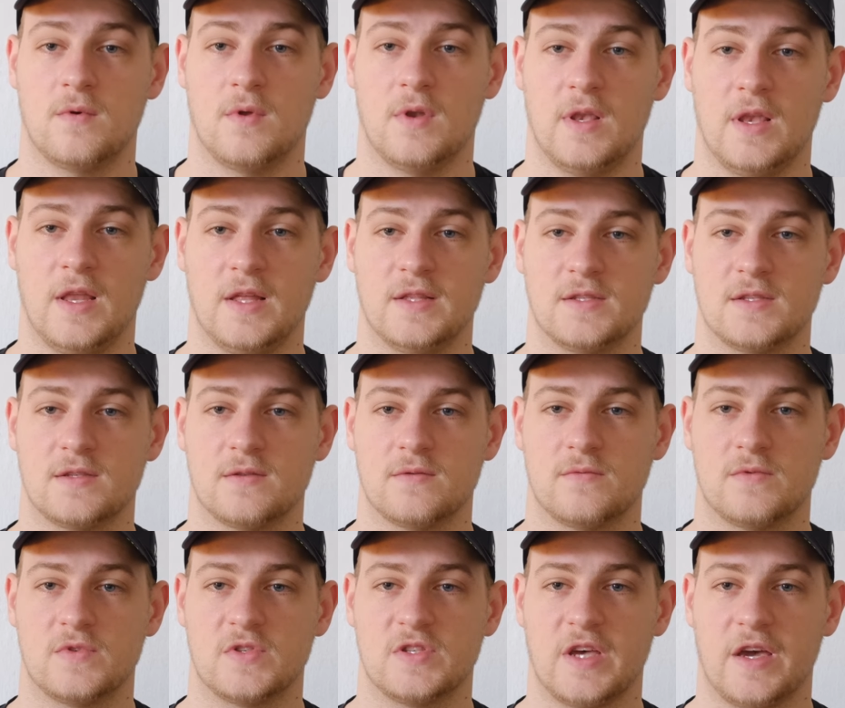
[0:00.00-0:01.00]
lens
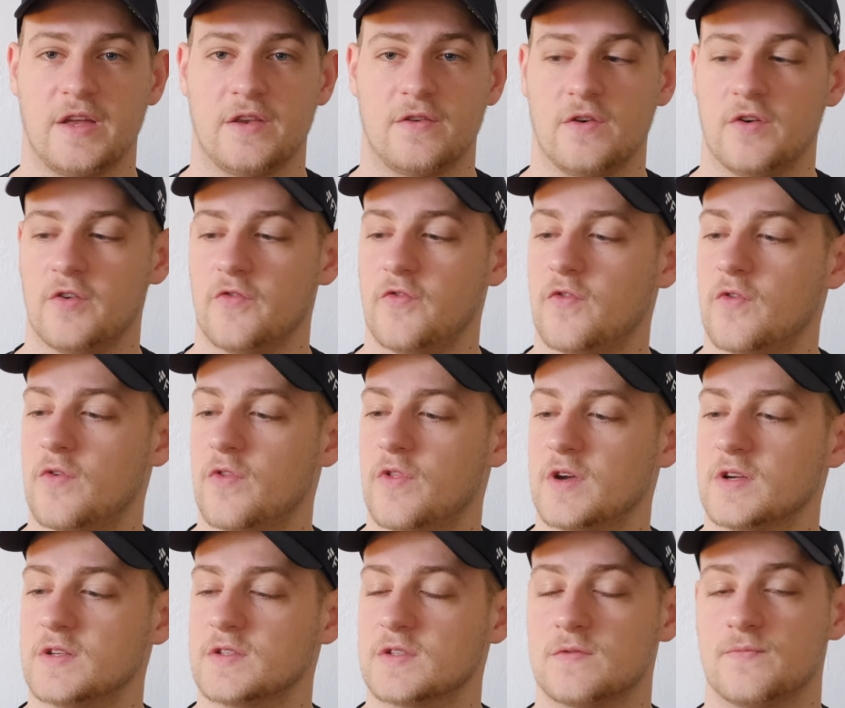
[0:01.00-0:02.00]
side of
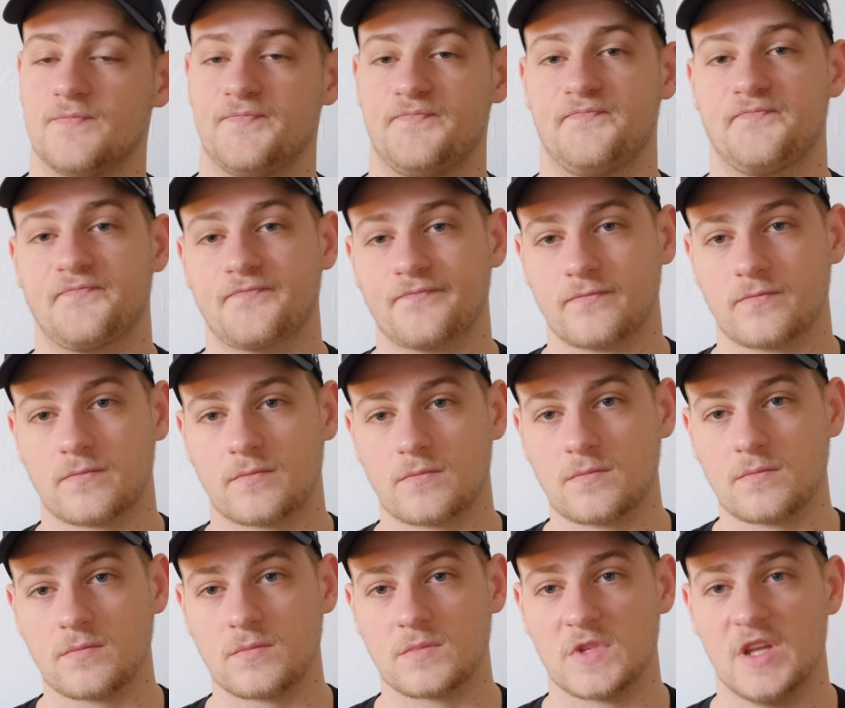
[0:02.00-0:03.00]
things.
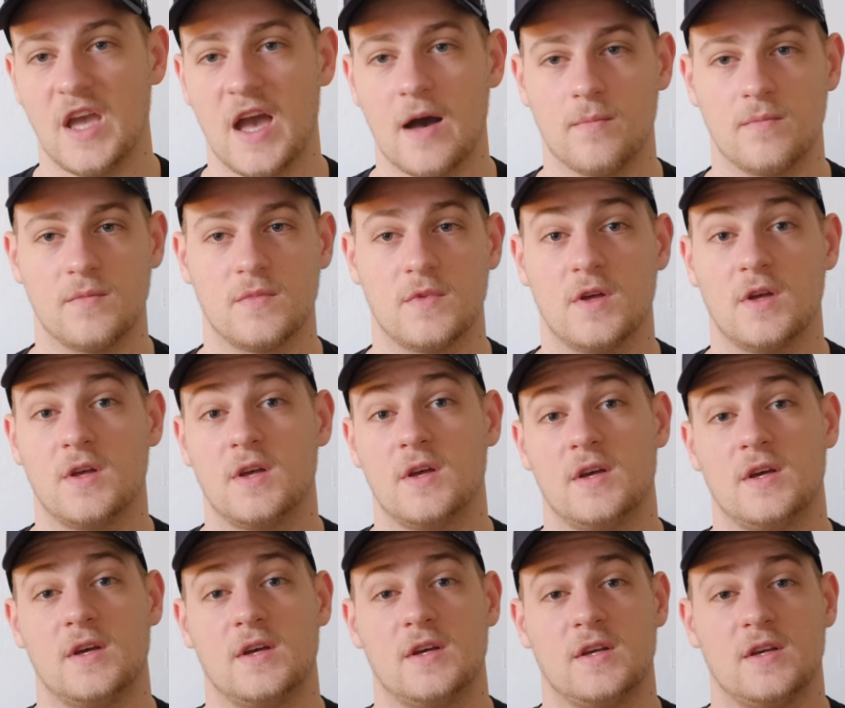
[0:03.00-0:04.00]
Yeah.
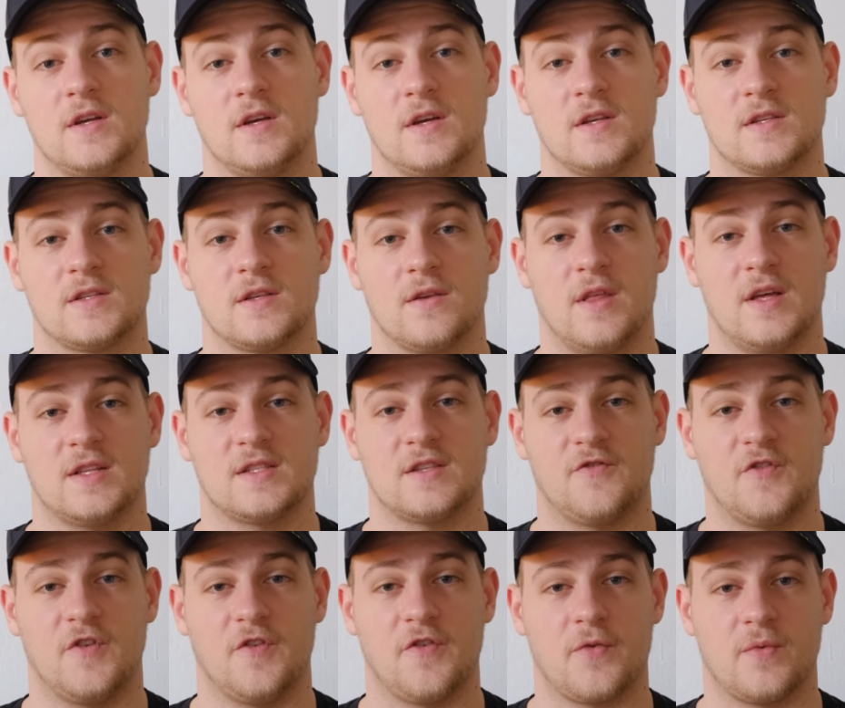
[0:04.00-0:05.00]
So that's the
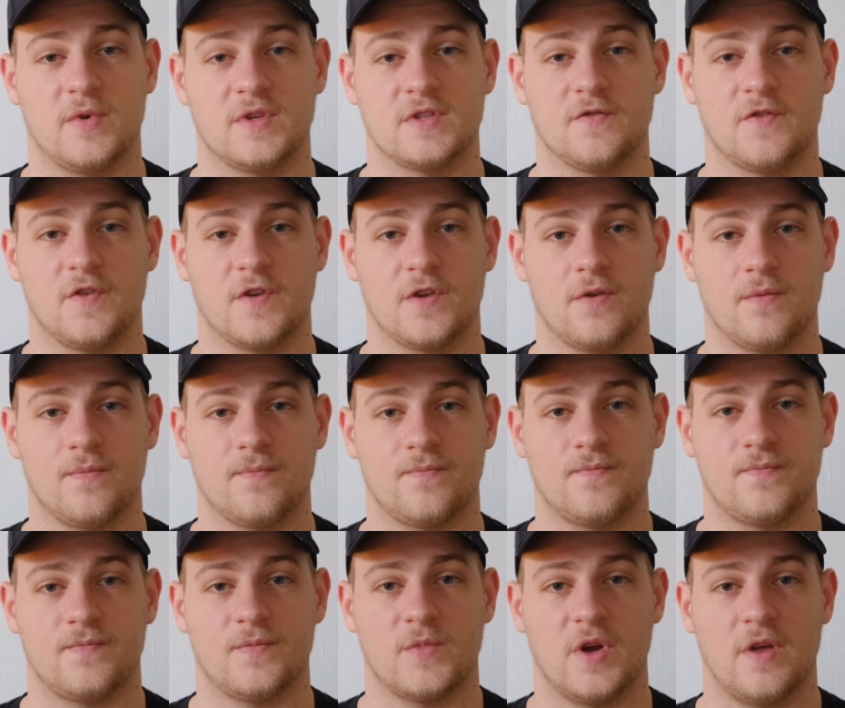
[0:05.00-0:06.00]
fifth reason for you,
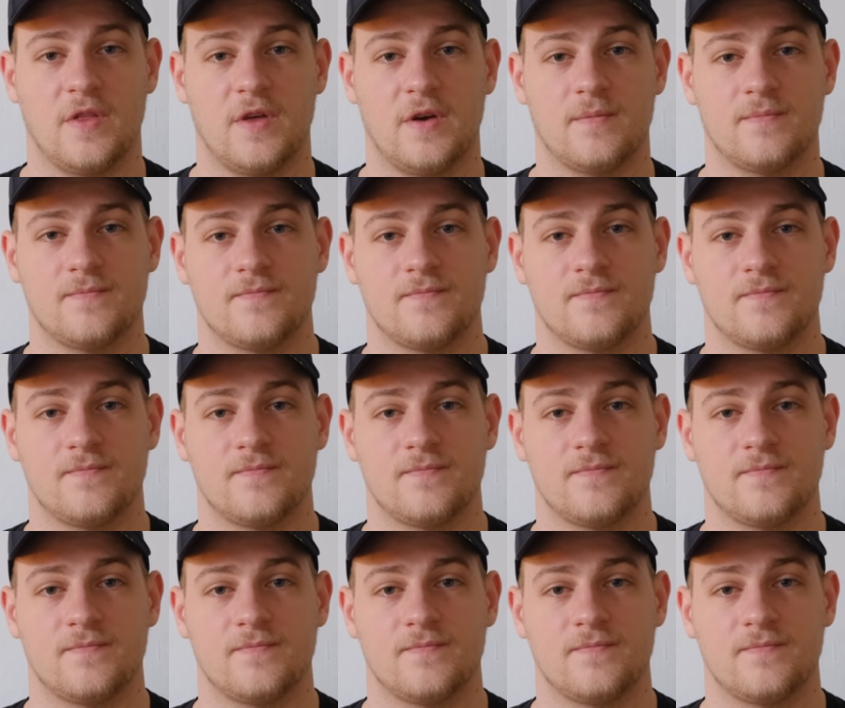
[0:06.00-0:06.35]
right there.